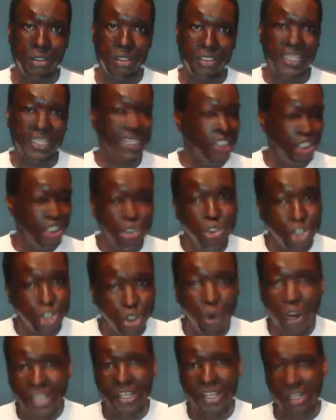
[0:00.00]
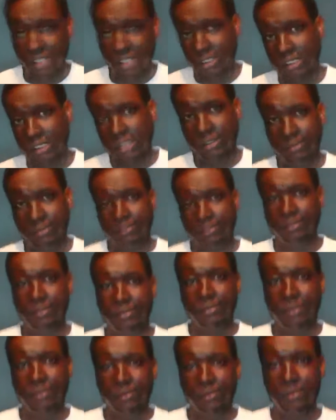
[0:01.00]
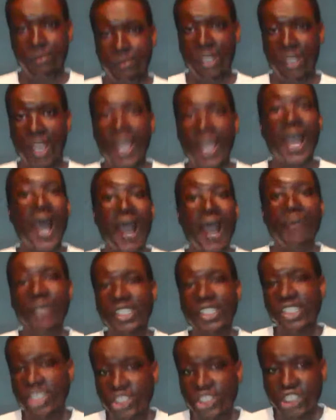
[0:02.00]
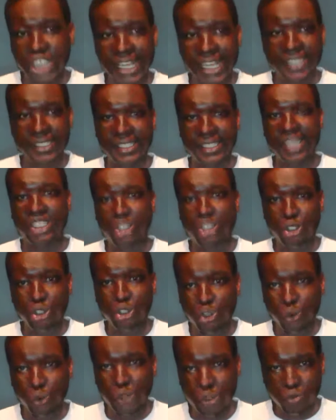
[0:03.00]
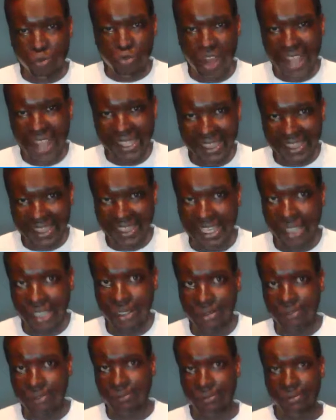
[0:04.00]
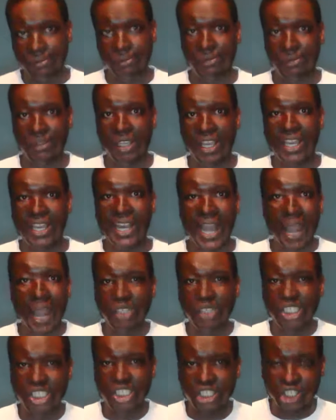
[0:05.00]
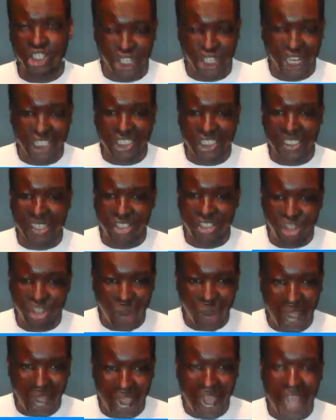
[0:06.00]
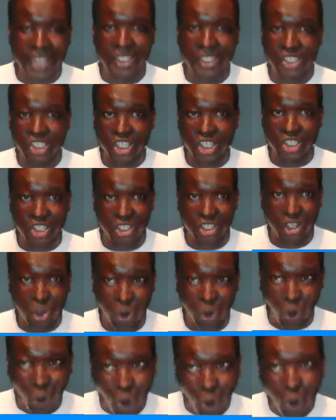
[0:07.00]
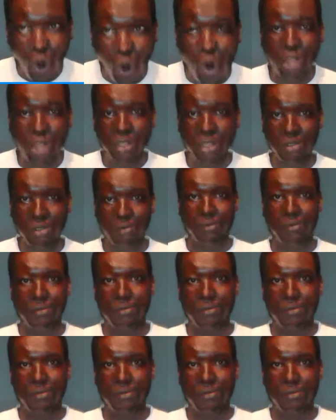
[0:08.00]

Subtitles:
that you join us. I would suggest that you do the right thing. I would suggest that you answer to the call